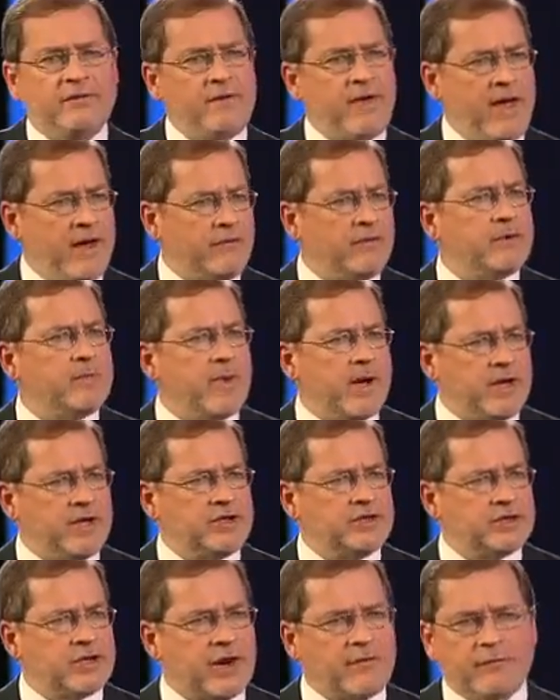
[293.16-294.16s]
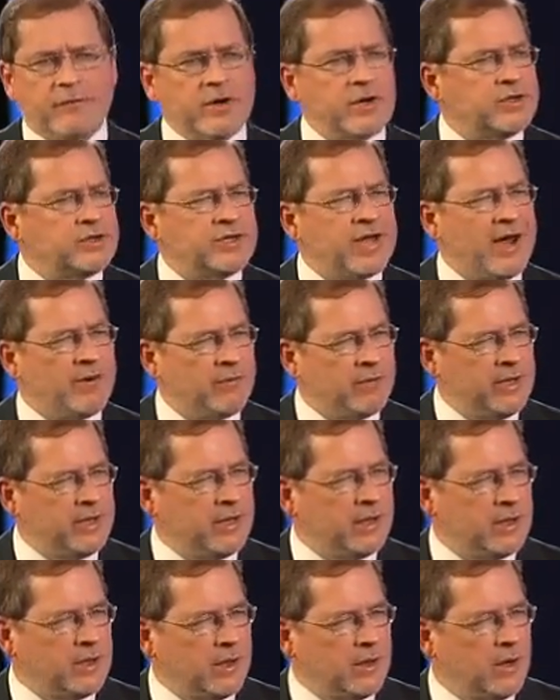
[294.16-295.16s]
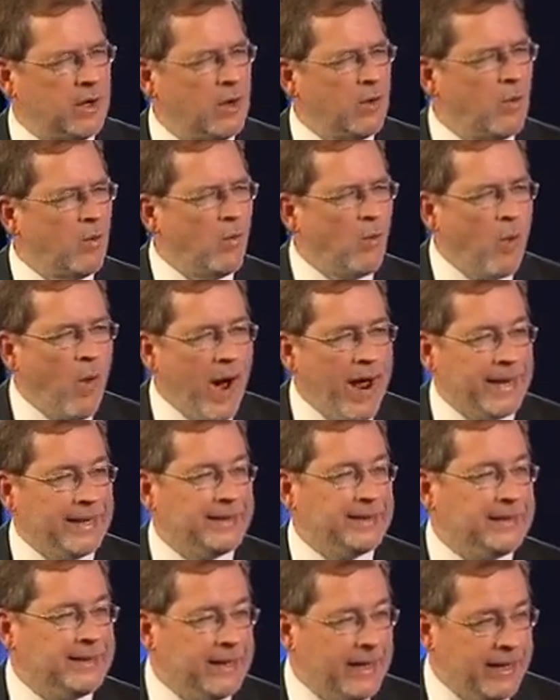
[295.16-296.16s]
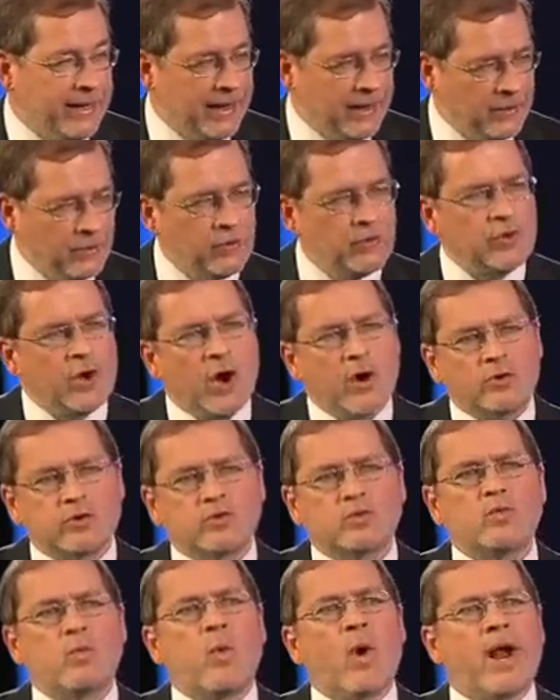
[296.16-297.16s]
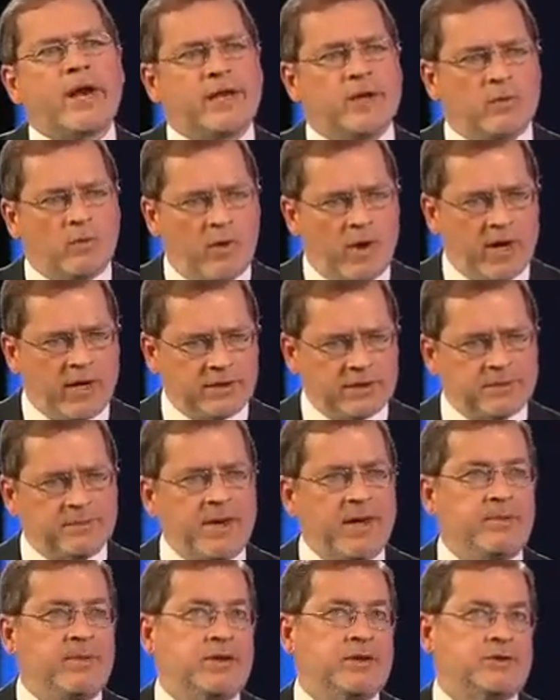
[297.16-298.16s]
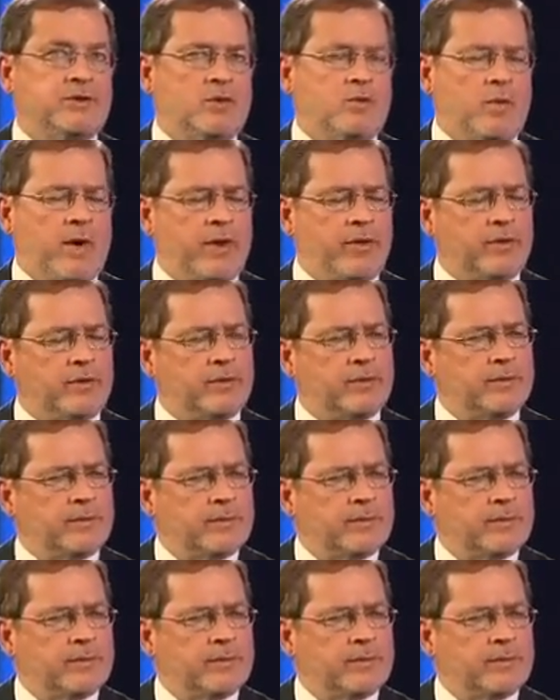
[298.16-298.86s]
if everybody's suffering, it's not really clear what did it. Who knows what it was? Maybe it's the weather.